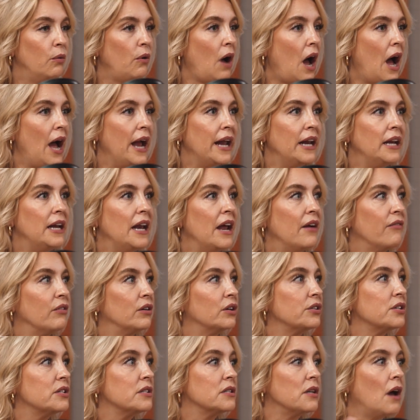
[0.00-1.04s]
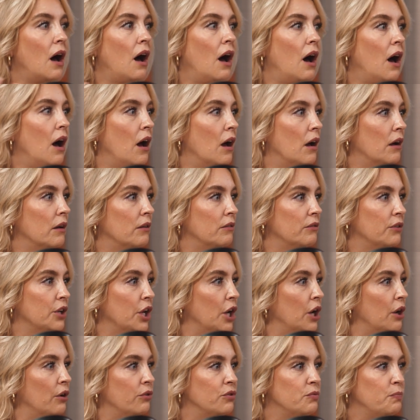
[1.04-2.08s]
I never saw,
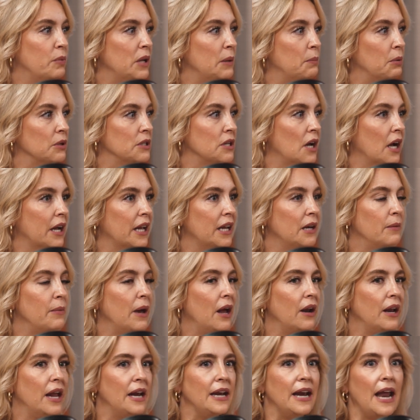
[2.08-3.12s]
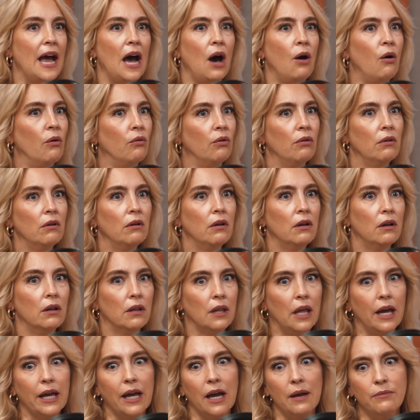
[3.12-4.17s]
people talking about, and now
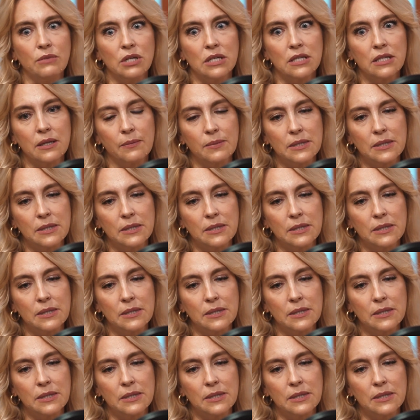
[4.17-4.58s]
I'm just